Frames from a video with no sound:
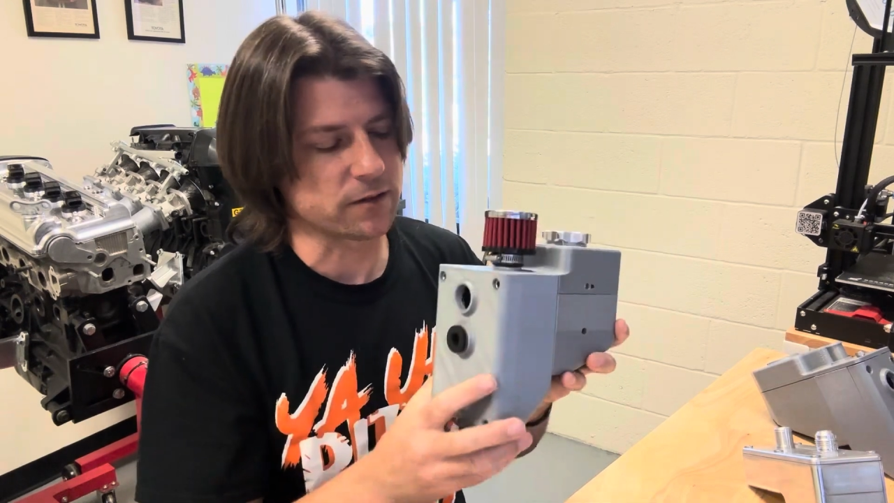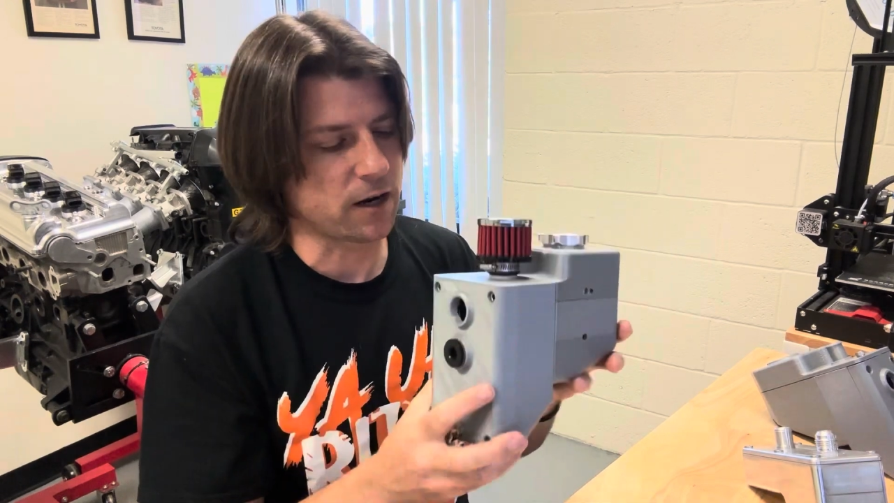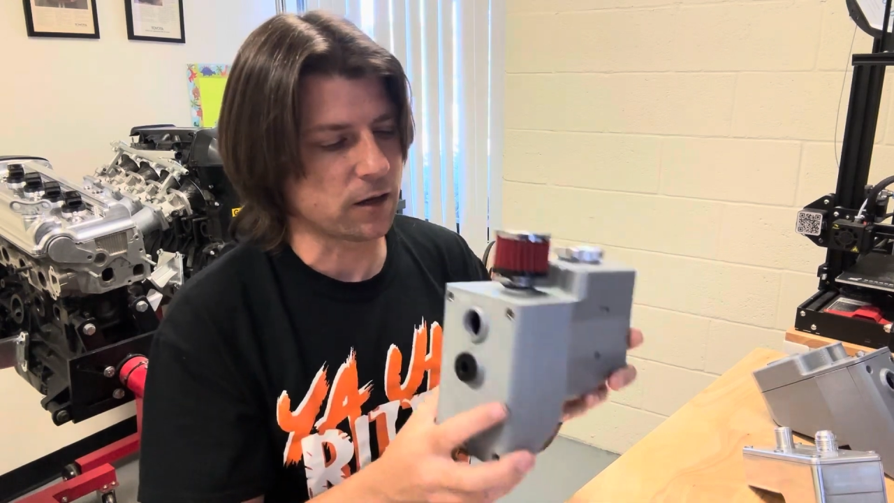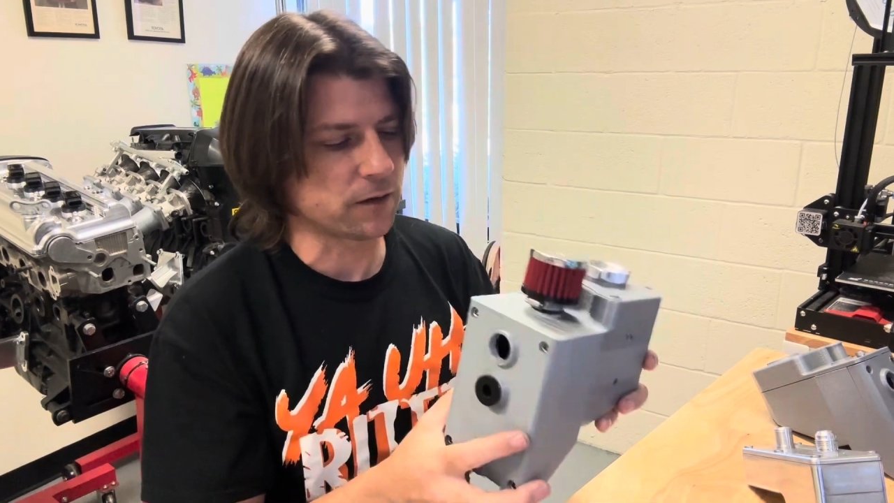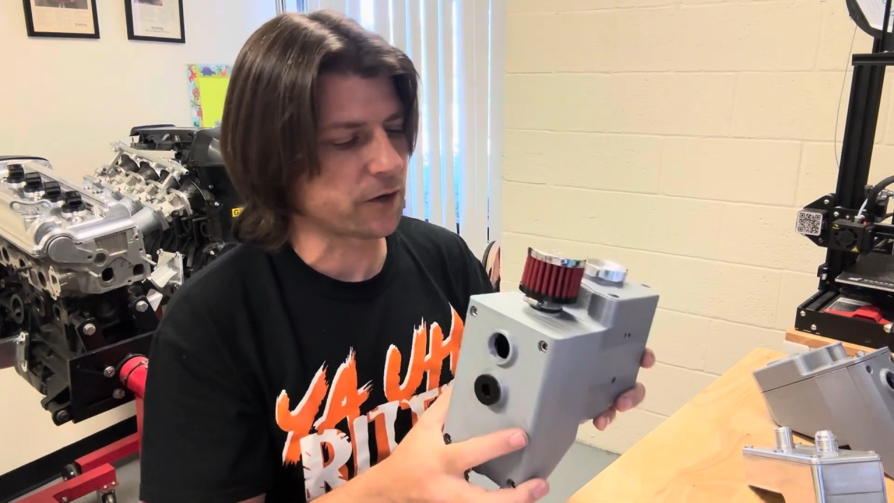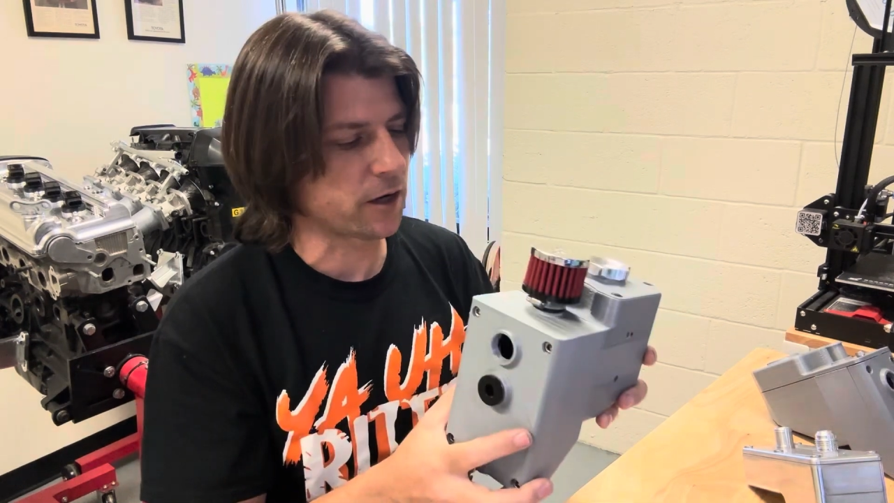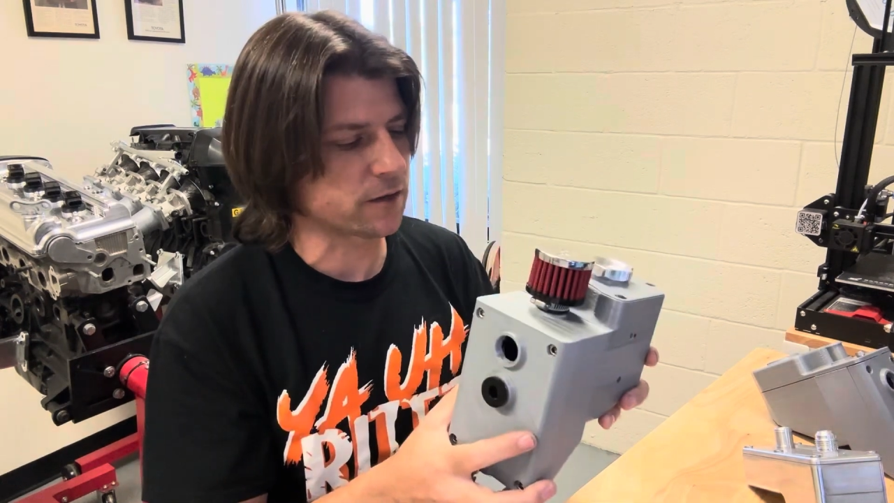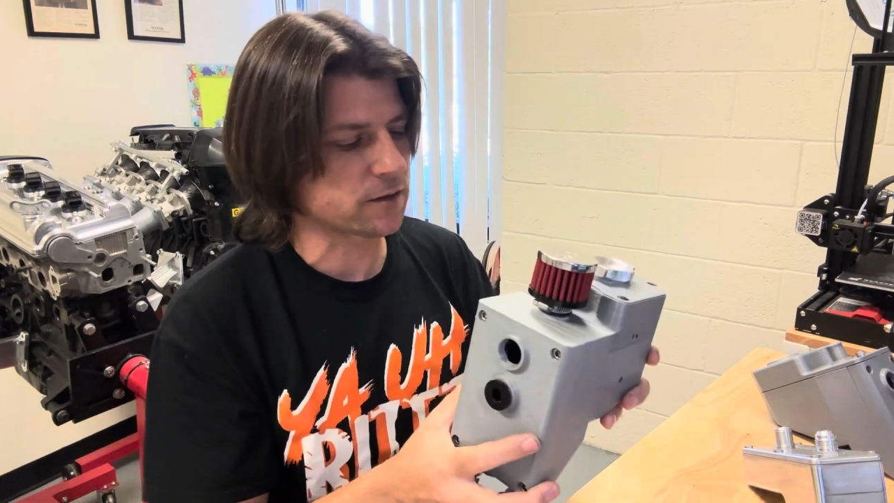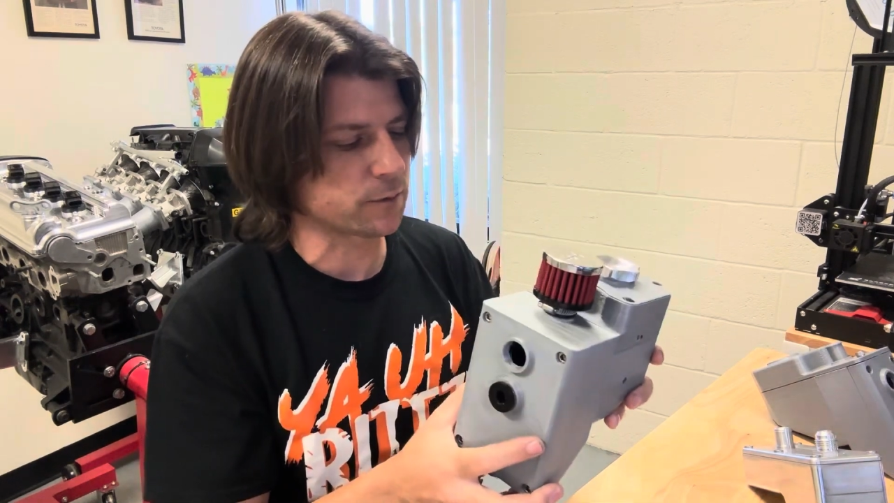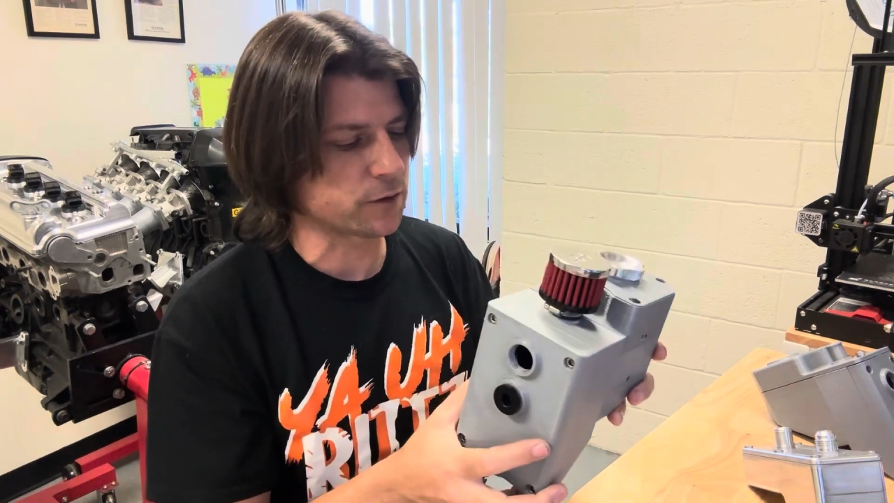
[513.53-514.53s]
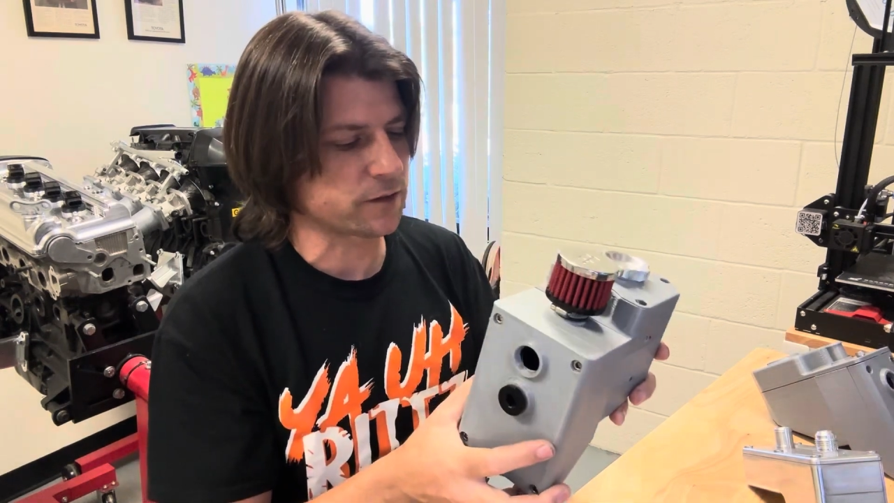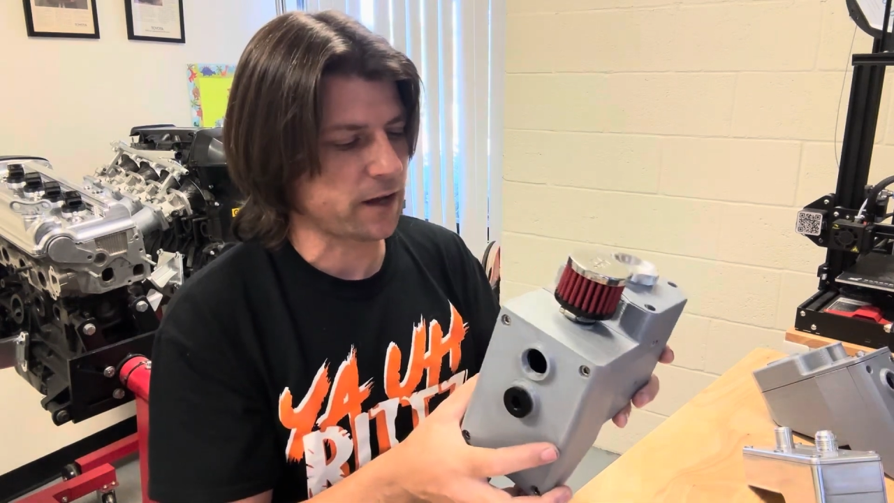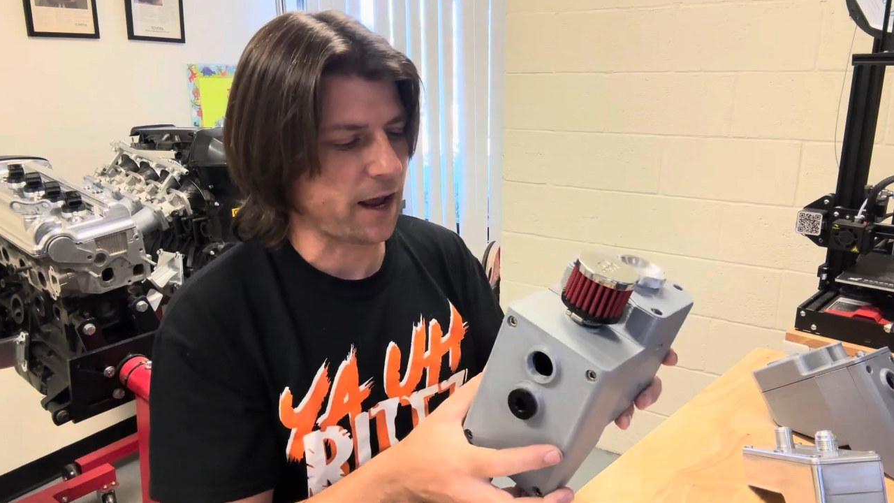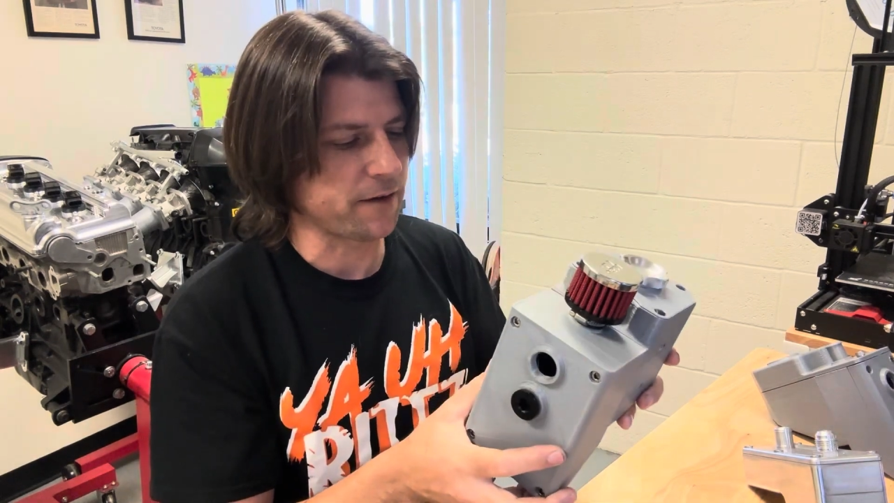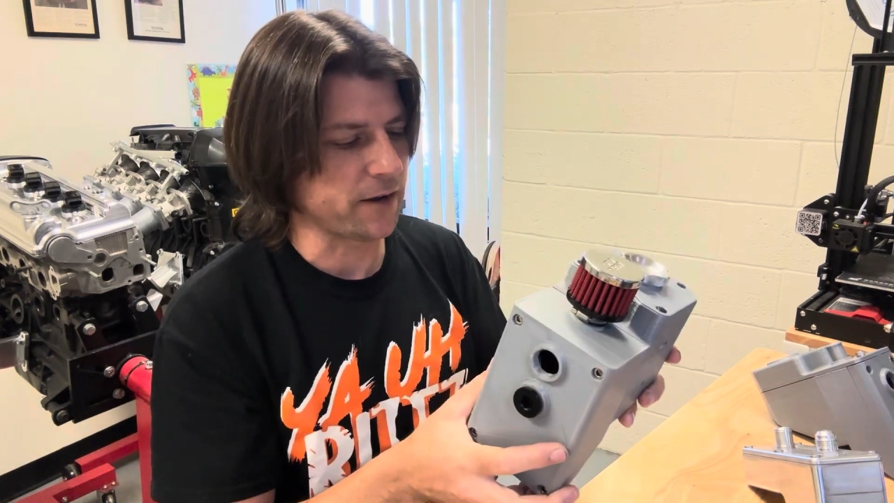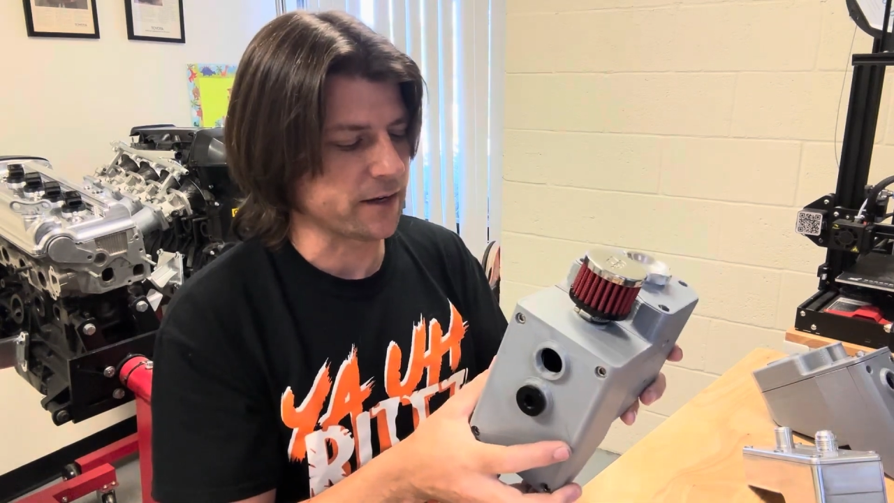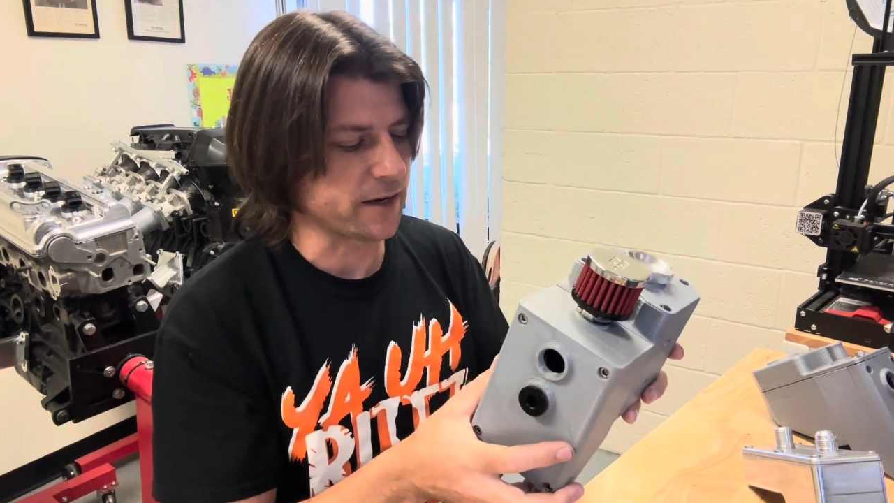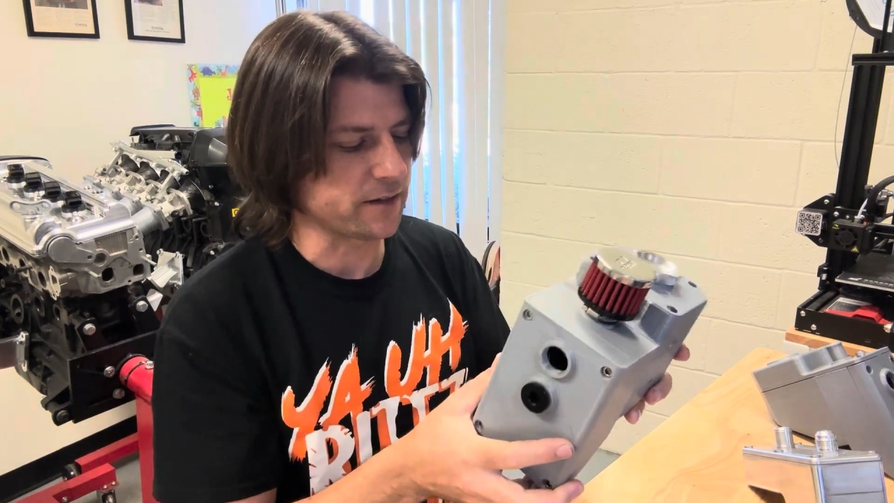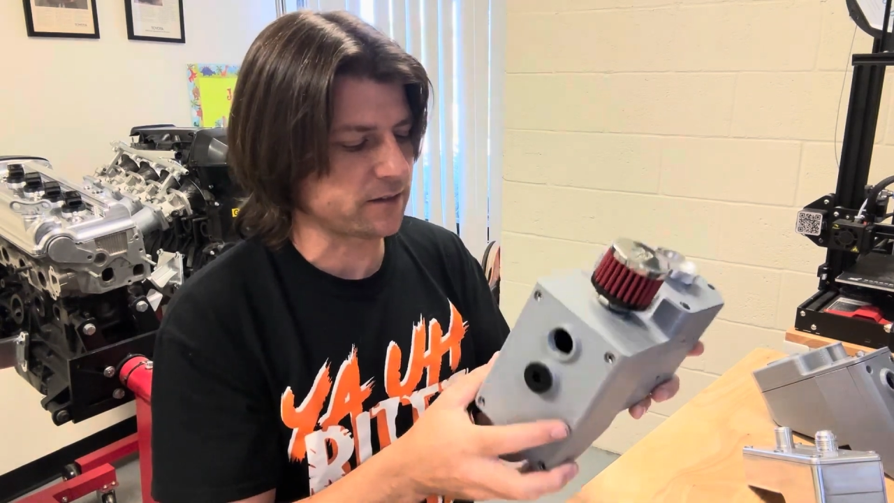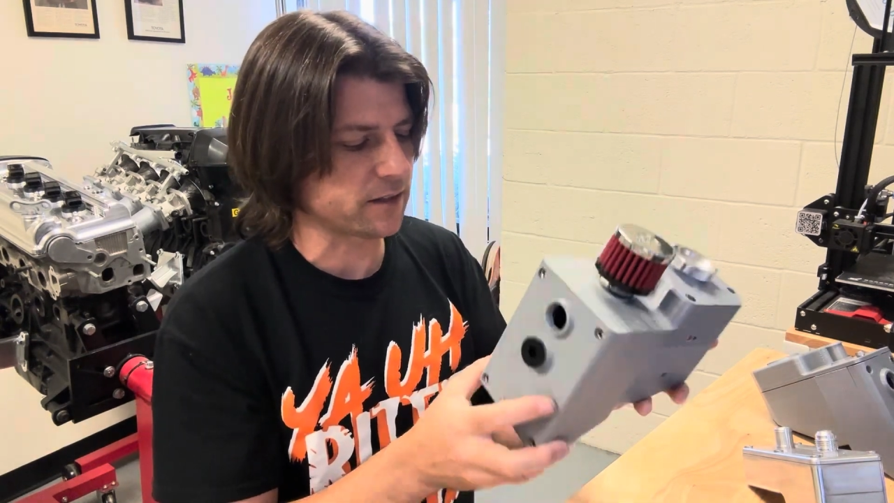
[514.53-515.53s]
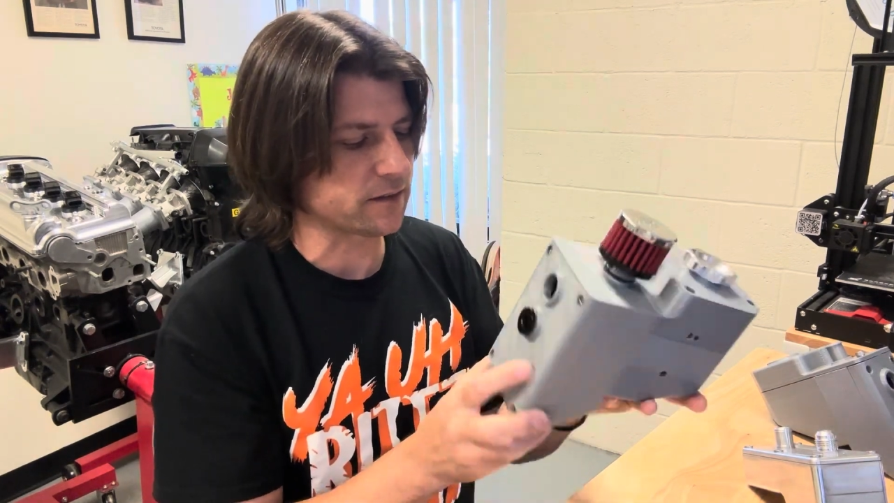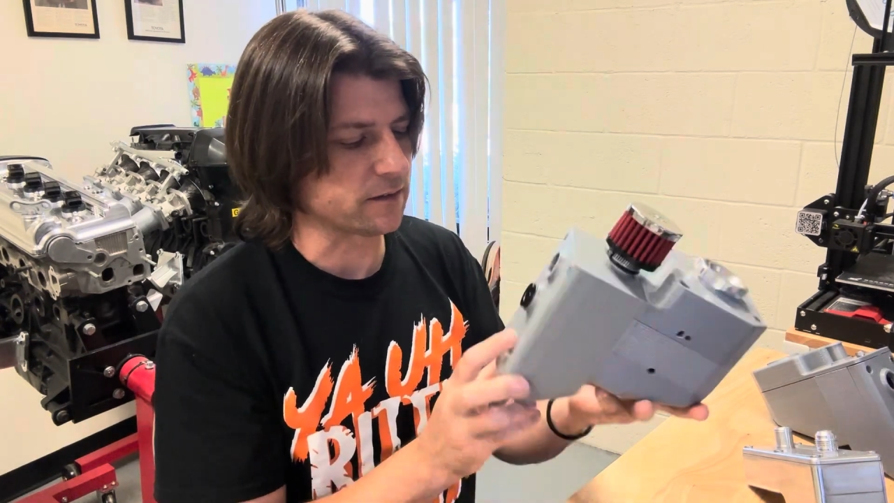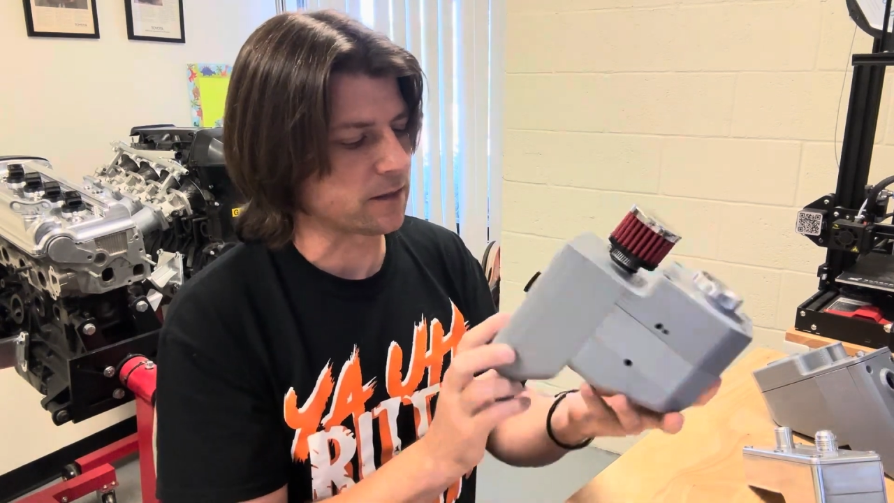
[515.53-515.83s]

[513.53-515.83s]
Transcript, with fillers: Not all of our customers have A E eighty-sixes.